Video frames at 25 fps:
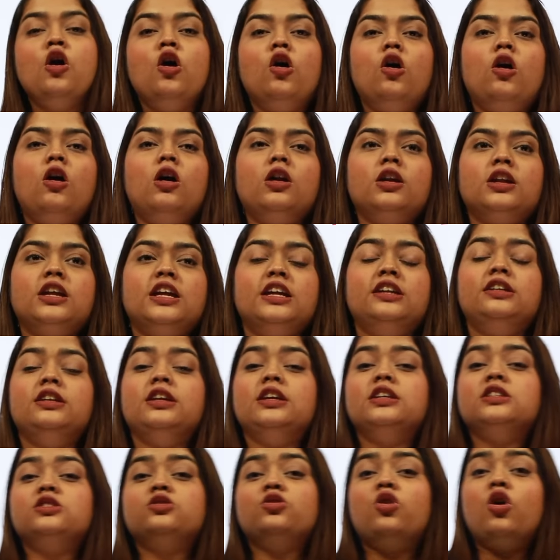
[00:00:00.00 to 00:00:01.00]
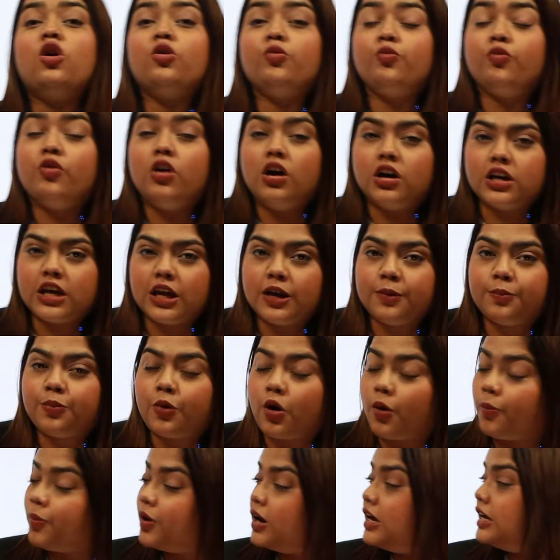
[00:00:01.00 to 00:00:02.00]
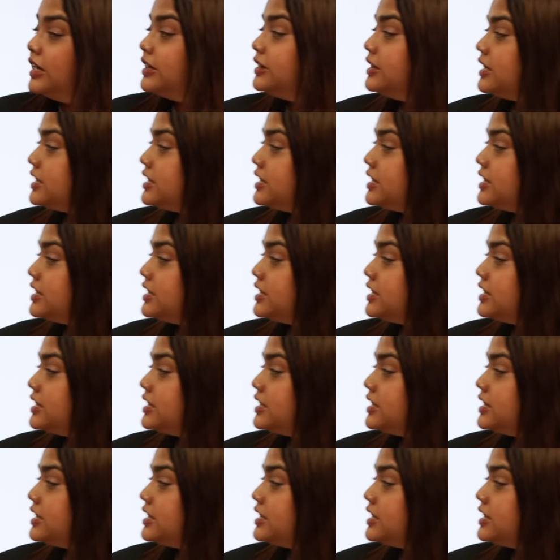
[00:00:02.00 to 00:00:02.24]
or kidney is not working properly,